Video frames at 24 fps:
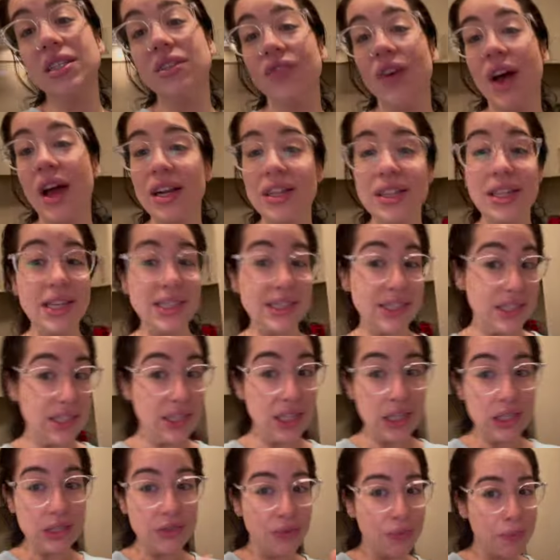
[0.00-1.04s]
finalizing
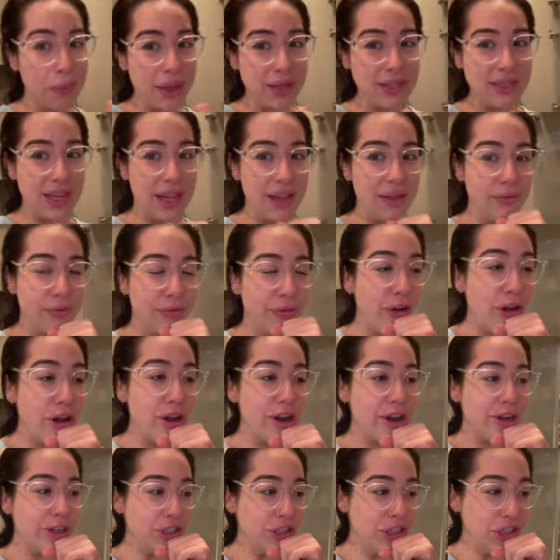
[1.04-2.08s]
things for my team
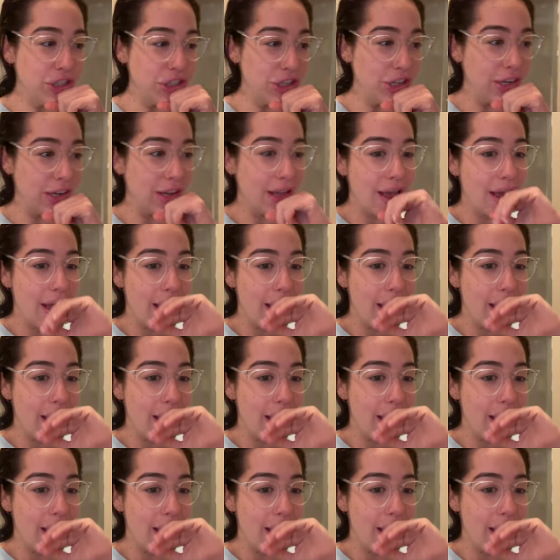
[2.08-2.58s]
photo shoot.